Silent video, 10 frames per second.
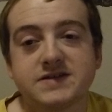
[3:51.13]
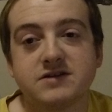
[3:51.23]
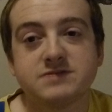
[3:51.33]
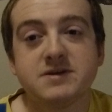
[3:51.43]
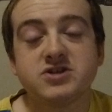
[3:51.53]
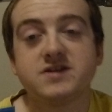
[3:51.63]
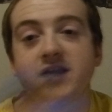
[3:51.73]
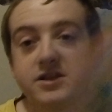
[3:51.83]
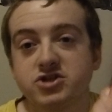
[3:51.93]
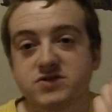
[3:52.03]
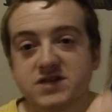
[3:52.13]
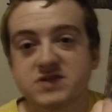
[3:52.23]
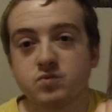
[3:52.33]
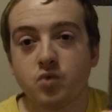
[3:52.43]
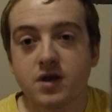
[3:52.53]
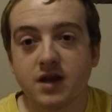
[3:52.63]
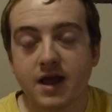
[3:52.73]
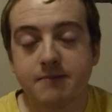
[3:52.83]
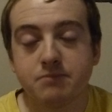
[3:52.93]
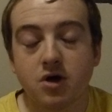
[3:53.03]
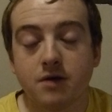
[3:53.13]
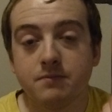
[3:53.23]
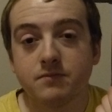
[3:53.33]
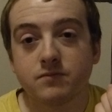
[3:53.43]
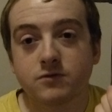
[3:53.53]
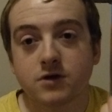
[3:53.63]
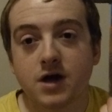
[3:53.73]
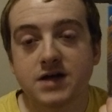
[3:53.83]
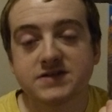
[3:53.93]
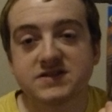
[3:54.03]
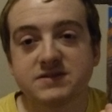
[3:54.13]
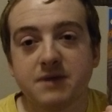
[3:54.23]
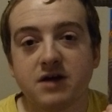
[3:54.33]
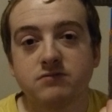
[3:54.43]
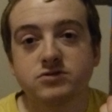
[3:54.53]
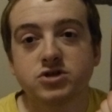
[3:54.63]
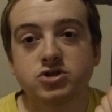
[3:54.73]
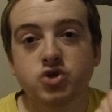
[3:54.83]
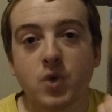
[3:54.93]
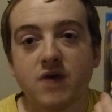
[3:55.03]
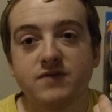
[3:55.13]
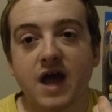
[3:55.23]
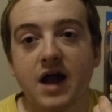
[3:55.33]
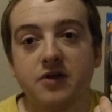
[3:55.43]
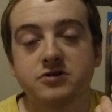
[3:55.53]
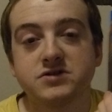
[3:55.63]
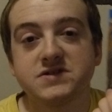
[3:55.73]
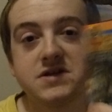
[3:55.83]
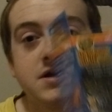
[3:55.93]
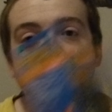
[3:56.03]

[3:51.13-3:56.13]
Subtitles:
here, especially like just this one light bulb, costs about $12.